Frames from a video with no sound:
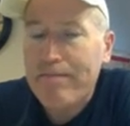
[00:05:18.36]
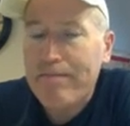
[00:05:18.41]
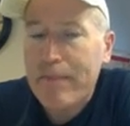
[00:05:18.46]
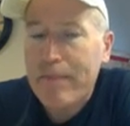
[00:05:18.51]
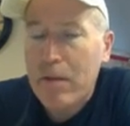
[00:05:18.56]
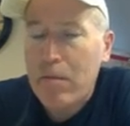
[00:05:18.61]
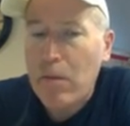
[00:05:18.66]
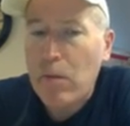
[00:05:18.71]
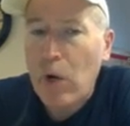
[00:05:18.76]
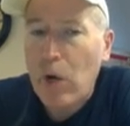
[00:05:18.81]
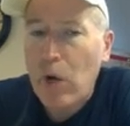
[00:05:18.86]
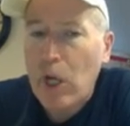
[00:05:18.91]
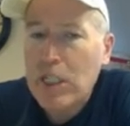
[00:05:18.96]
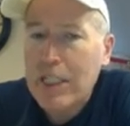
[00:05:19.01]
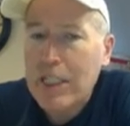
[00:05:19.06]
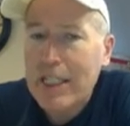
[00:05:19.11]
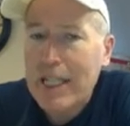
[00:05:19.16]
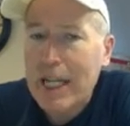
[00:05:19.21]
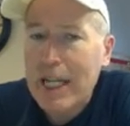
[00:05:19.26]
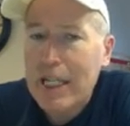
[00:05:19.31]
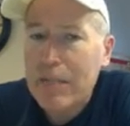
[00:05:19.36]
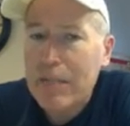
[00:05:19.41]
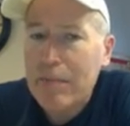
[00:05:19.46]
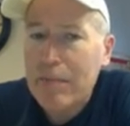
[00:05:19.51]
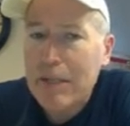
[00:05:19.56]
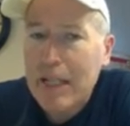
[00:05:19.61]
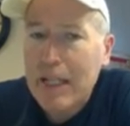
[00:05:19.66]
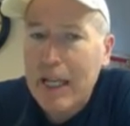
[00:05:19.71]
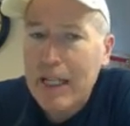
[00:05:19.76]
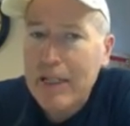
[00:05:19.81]
Remember how I said that at the
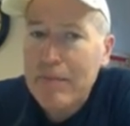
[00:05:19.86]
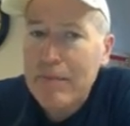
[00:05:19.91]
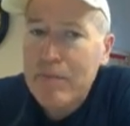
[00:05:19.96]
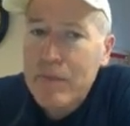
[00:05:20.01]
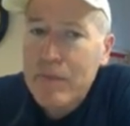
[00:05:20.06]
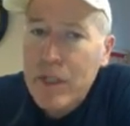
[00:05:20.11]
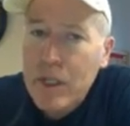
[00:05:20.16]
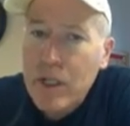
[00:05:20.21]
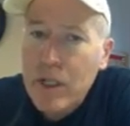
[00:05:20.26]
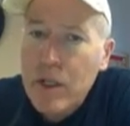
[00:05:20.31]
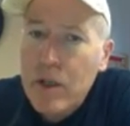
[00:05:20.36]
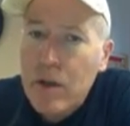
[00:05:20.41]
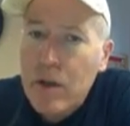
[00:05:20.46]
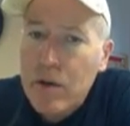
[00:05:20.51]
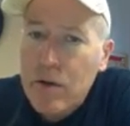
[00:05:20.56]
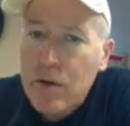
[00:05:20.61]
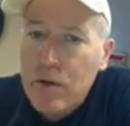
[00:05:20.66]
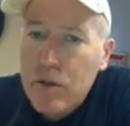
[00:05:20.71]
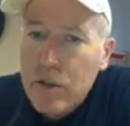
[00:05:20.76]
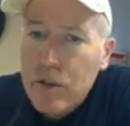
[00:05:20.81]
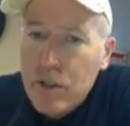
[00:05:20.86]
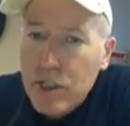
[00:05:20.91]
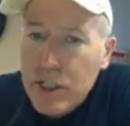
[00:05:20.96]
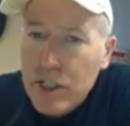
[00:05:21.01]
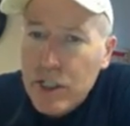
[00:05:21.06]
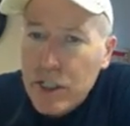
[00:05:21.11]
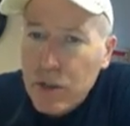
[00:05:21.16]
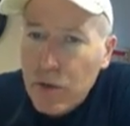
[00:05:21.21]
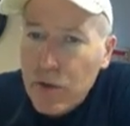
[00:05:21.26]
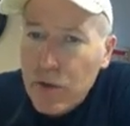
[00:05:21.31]
beginning?
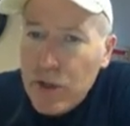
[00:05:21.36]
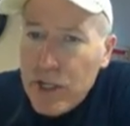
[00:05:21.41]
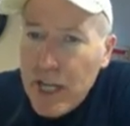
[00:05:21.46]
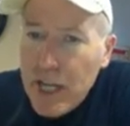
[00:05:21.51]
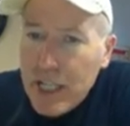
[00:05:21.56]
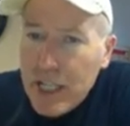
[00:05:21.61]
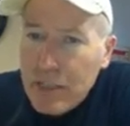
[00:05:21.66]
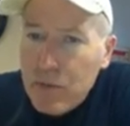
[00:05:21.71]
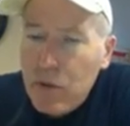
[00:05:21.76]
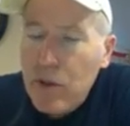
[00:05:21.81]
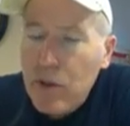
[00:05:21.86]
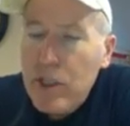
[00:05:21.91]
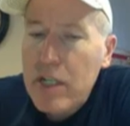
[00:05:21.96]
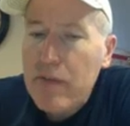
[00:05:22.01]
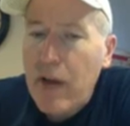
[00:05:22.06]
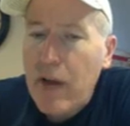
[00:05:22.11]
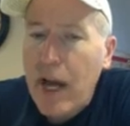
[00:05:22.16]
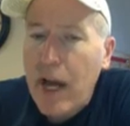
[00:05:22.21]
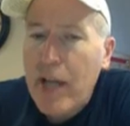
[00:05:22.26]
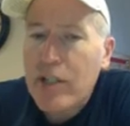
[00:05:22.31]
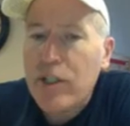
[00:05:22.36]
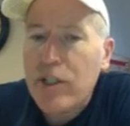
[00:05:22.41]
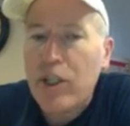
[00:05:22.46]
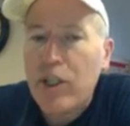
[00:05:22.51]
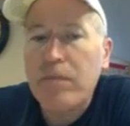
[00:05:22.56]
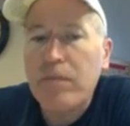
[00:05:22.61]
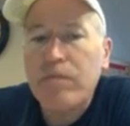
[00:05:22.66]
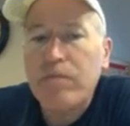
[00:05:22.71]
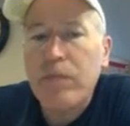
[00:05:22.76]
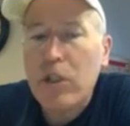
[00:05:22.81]
Deal with the decimal and the
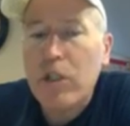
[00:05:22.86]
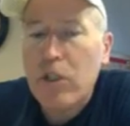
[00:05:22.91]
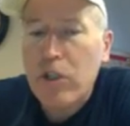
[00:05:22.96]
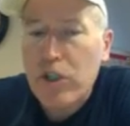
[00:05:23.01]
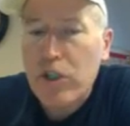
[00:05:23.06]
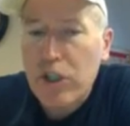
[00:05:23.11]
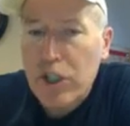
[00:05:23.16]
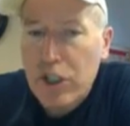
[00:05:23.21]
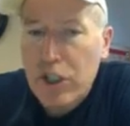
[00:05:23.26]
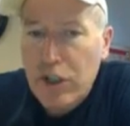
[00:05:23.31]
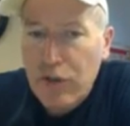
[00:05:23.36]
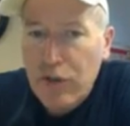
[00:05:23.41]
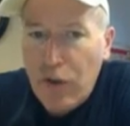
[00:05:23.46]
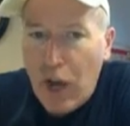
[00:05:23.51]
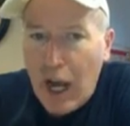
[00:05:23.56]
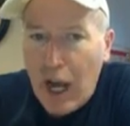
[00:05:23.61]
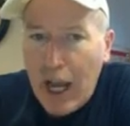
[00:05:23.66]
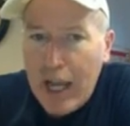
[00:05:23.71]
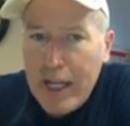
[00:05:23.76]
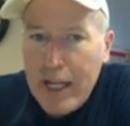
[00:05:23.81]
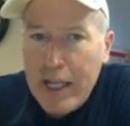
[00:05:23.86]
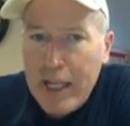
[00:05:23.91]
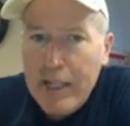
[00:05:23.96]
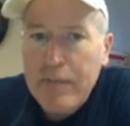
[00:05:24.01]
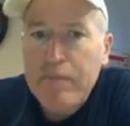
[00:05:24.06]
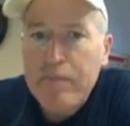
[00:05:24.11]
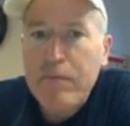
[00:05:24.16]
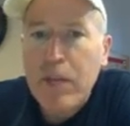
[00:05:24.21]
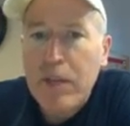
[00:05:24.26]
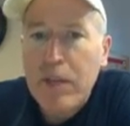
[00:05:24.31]
divisor, divide
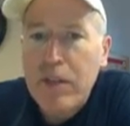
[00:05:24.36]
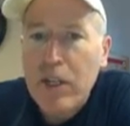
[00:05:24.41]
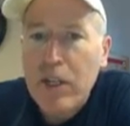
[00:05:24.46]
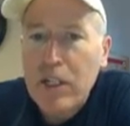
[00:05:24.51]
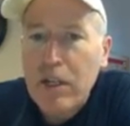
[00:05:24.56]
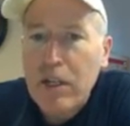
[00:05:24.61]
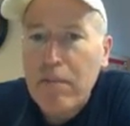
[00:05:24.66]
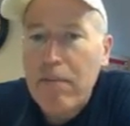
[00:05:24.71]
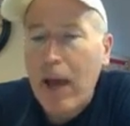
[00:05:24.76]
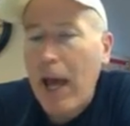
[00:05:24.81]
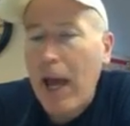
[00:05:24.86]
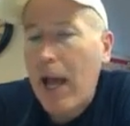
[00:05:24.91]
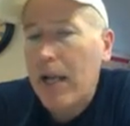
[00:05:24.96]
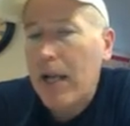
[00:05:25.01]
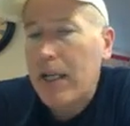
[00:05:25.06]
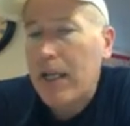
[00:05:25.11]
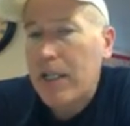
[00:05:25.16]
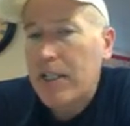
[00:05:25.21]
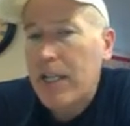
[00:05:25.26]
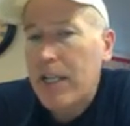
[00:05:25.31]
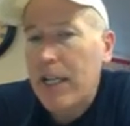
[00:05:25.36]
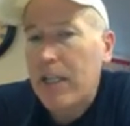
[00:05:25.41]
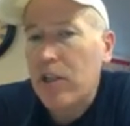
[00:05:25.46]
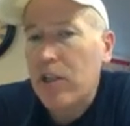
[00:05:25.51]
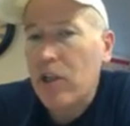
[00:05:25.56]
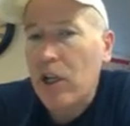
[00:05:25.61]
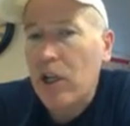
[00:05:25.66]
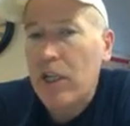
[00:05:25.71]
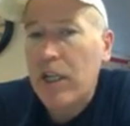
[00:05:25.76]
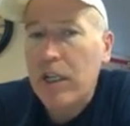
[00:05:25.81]
it, and then come back and take a
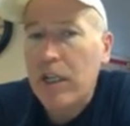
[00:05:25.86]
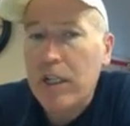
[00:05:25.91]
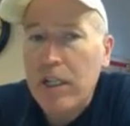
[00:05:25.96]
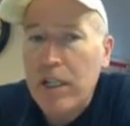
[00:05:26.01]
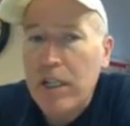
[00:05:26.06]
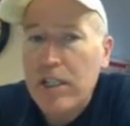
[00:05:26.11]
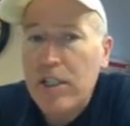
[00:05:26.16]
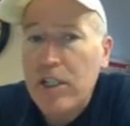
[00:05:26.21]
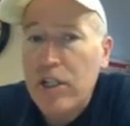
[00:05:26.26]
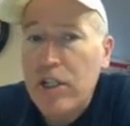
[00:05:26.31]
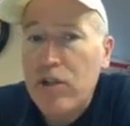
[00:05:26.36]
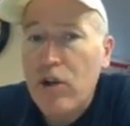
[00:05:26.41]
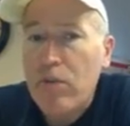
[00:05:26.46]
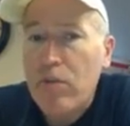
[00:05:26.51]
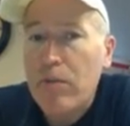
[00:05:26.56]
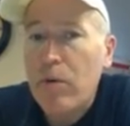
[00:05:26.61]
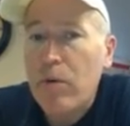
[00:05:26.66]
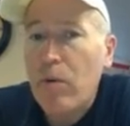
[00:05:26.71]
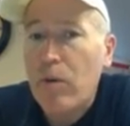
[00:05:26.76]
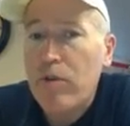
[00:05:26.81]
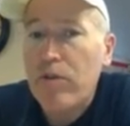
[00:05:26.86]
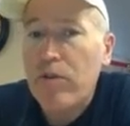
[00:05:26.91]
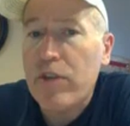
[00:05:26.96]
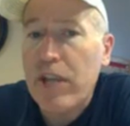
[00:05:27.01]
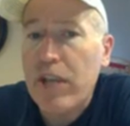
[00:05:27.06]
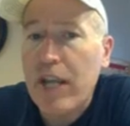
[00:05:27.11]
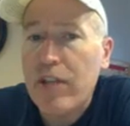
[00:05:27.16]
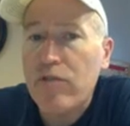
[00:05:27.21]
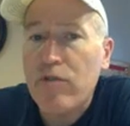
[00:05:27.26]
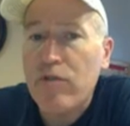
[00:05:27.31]
look and determine whether
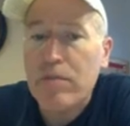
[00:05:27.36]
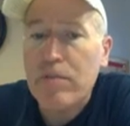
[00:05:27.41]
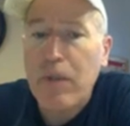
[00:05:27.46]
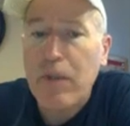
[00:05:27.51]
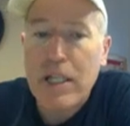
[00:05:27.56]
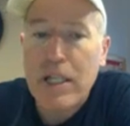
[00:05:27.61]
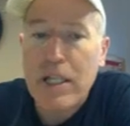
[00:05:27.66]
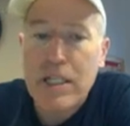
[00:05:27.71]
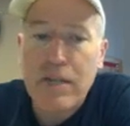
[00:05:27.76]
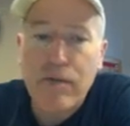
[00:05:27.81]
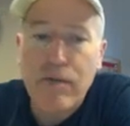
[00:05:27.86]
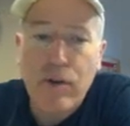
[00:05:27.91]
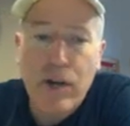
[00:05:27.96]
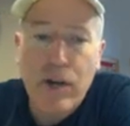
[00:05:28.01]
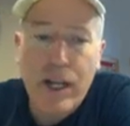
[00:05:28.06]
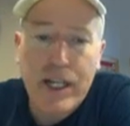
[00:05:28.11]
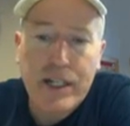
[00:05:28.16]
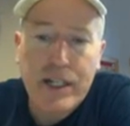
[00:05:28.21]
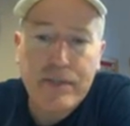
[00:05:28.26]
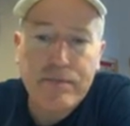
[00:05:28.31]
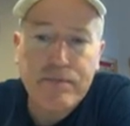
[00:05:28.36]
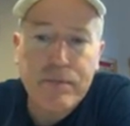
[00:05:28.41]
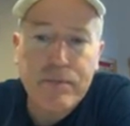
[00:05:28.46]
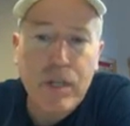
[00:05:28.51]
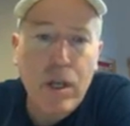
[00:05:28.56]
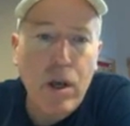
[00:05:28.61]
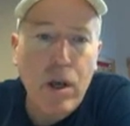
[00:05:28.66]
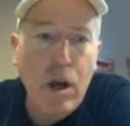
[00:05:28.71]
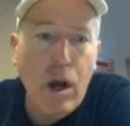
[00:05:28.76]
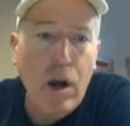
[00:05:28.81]
the answer is positive or negative.
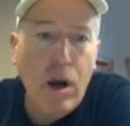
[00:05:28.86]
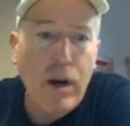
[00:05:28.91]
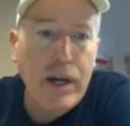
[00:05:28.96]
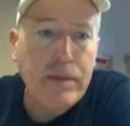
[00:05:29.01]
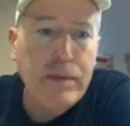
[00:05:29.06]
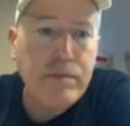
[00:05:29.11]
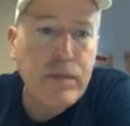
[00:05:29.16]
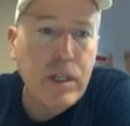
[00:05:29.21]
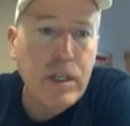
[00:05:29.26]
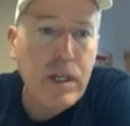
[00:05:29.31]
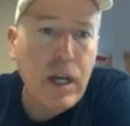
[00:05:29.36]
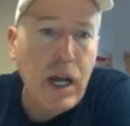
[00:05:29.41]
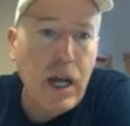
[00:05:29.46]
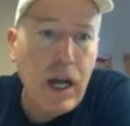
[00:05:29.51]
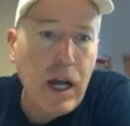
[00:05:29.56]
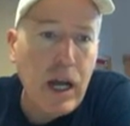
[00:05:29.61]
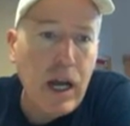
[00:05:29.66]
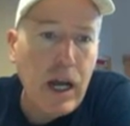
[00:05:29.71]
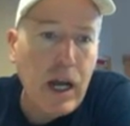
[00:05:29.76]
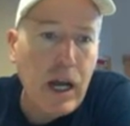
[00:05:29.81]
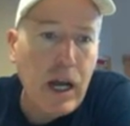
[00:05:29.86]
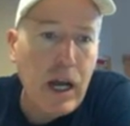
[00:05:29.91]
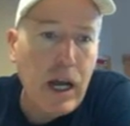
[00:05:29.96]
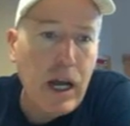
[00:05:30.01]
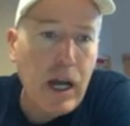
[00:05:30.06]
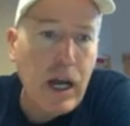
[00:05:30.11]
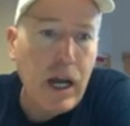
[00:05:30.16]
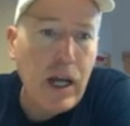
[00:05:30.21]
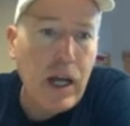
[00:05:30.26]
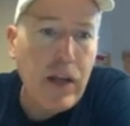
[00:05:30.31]
All right,
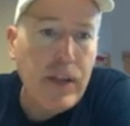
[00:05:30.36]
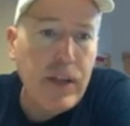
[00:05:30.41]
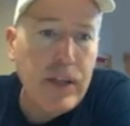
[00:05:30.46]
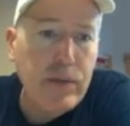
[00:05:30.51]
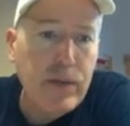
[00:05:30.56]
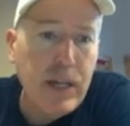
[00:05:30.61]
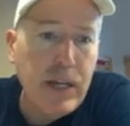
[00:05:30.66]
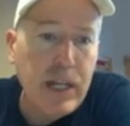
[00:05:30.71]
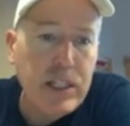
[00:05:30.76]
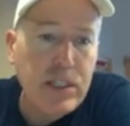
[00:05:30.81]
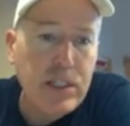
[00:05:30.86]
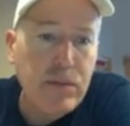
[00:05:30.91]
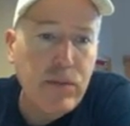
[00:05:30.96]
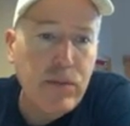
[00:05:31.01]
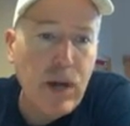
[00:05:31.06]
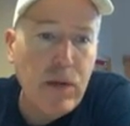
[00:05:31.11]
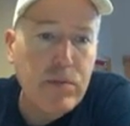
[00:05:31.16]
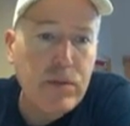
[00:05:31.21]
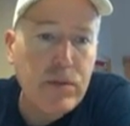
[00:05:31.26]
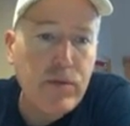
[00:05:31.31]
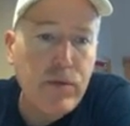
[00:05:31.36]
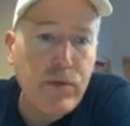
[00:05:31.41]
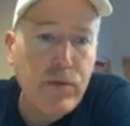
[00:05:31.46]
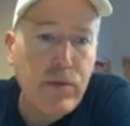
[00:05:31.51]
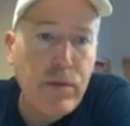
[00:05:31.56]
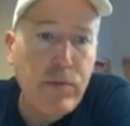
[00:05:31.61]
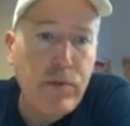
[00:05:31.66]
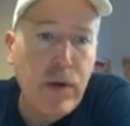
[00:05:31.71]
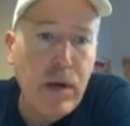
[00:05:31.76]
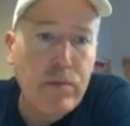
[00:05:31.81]
I think we got some problems,
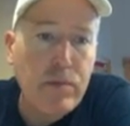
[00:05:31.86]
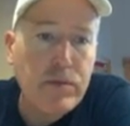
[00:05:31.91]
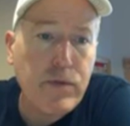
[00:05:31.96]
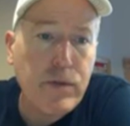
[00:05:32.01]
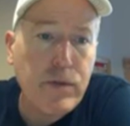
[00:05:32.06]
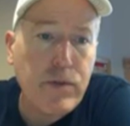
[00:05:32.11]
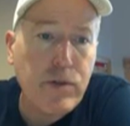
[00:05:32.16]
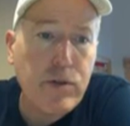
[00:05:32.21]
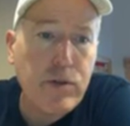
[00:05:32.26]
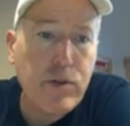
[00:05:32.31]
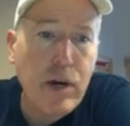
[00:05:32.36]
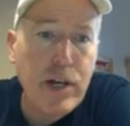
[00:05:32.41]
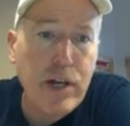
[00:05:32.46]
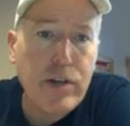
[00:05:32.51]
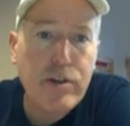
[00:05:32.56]
3 problems for you to try here